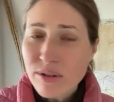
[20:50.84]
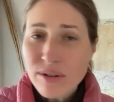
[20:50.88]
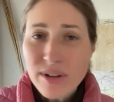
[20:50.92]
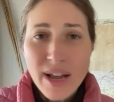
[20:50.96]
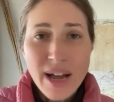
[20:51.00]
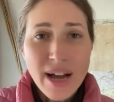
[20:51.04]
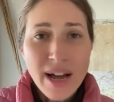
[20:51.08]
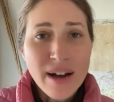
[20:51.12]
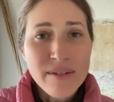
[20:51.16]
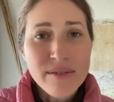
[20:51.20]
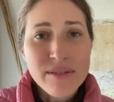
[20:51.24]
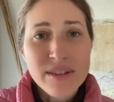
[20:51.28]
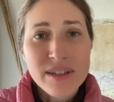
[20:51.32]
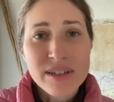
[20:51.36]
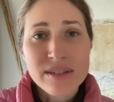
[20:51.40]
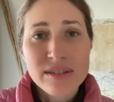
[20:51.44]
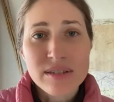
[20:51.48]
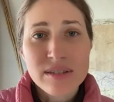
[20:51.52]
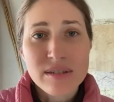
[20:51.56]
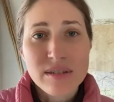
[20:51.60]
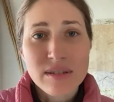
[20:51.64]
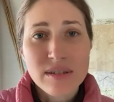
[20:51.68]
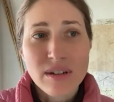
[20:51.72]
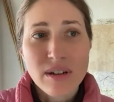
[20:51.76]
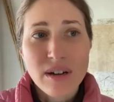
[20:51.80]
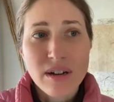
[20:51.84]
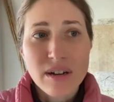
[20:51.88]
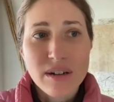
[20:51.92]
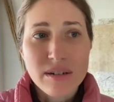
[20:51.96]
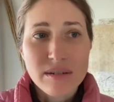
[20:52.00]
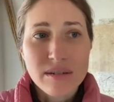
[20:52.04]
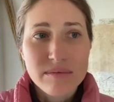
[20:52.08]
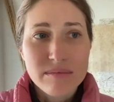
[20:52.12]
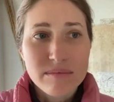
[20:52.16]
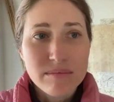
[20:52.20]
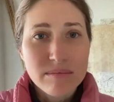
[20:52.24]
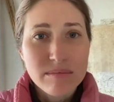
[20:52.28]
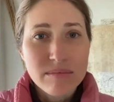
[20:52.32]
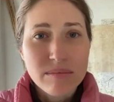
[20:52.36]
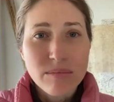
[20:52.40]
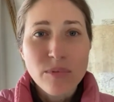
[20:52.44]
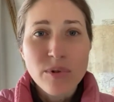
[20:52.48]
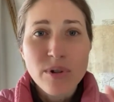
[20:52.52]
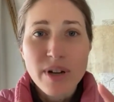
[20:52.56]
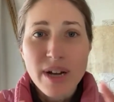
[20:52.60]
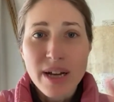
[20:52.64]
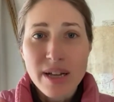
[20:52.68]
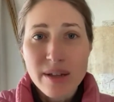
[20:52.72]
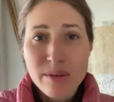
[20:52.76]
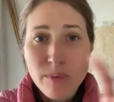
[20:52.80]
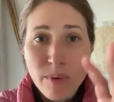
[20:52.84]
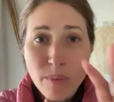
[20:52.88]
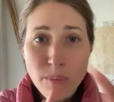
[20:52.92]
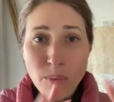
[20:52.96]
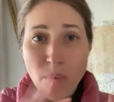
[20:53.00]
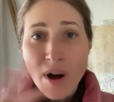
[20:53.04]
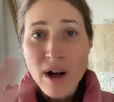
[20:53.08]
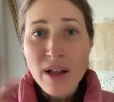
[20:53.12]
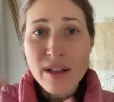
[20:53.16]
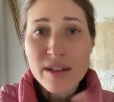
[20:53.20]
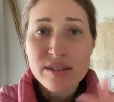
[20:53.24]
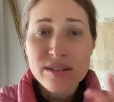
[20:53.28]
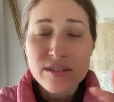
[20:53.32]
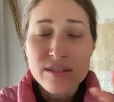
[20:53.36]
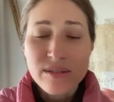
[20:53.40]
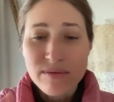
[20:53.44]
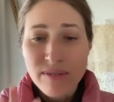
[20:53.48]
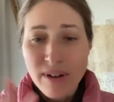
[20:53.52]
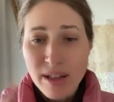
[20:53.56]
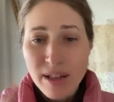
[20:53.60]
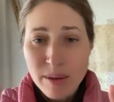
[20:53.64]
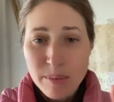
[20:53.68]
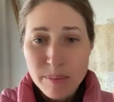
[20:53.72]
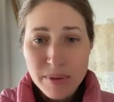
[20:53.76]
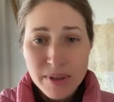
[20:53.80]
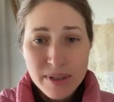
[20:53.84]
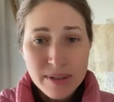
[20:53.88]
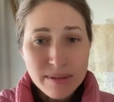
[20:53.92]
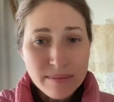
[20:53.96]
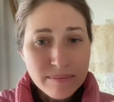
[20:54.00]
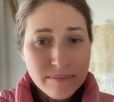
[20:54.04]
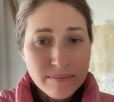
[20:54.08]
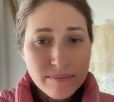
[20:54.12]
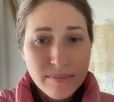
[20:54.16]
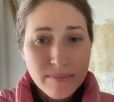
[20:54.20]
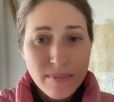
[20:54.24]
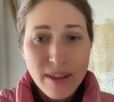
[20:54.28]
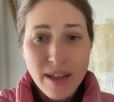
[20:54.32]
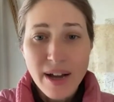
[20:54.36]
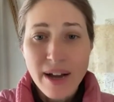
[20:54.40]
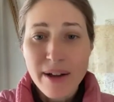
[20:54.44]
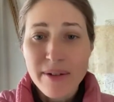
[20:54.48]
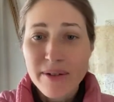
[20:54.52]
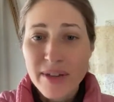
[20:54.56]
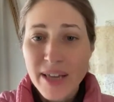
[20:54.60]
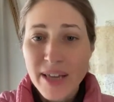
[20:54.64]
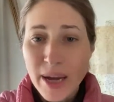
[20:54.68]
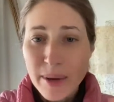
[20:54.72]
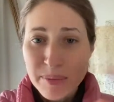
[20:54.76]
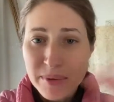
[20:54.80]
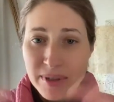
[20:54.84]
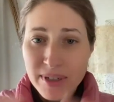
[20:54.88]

don't have this while it's developing. I'm kept